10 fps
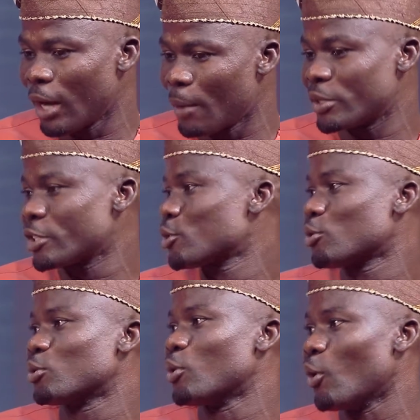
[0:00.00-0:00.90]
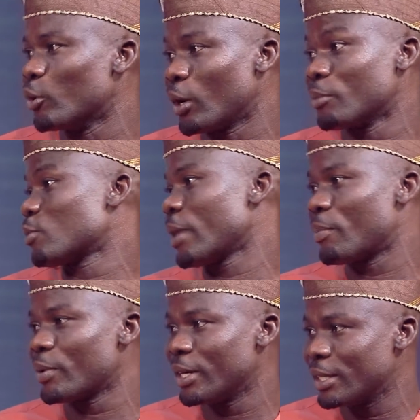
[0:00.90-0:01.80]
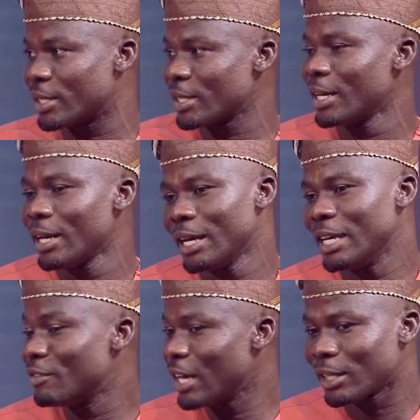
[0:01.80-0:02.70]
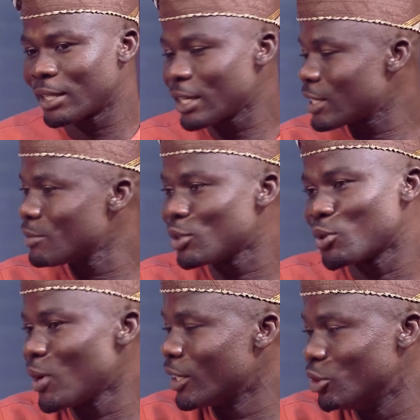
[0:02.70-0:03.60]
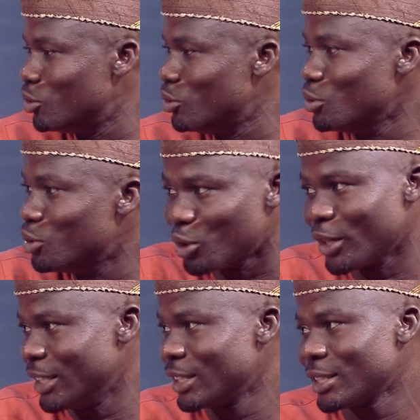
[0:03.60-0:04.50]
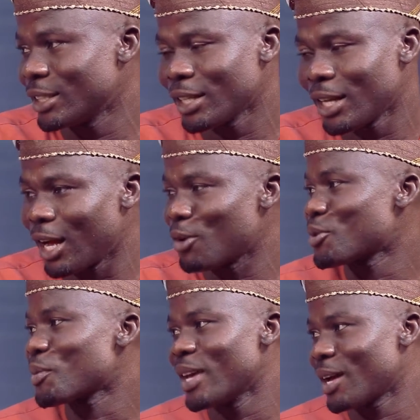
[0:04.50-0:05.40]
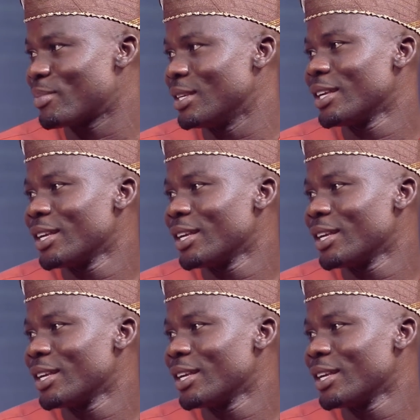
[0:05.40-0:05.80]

appreciation to God and to my parents, if they are taking me to go and do drawing, I will not be happy.